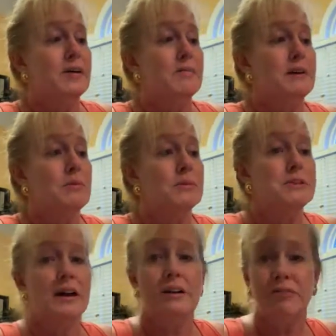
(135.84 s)
It was
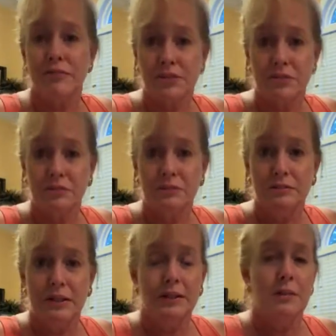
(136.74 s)
not official,
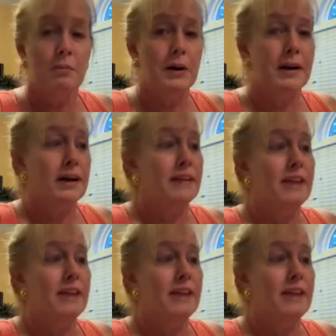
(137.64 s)
but